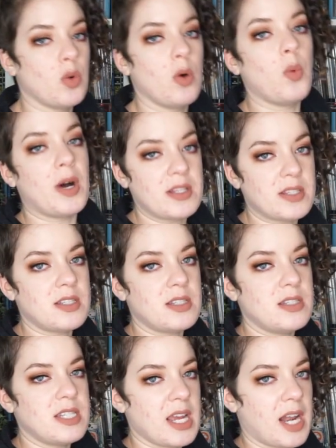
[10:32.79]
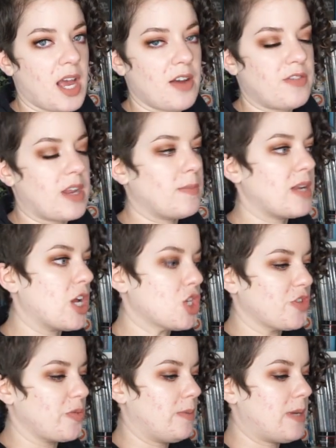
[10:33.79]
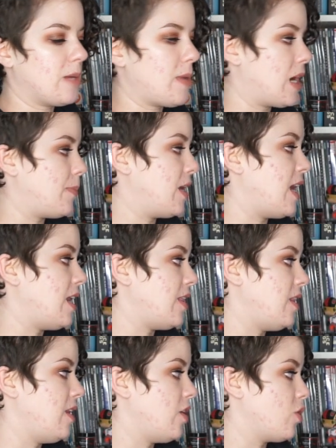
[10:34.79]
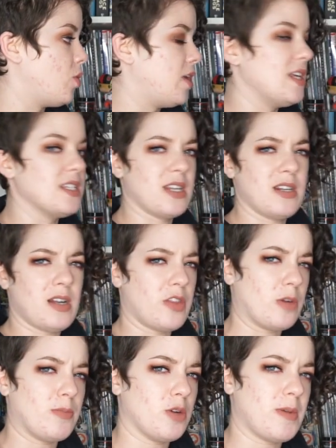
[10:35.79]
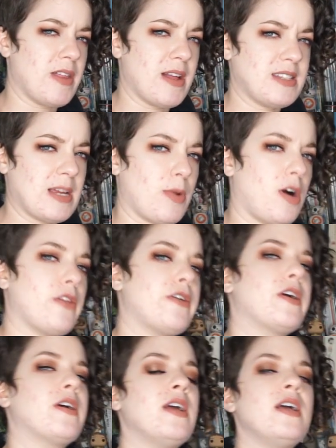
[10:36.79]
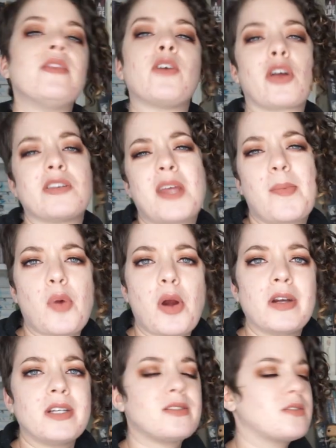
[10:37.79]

Well, one's a DNF that I'm not sure I'm gonna pick back up again, and then the other one is another book by that same author. They're contemporaries.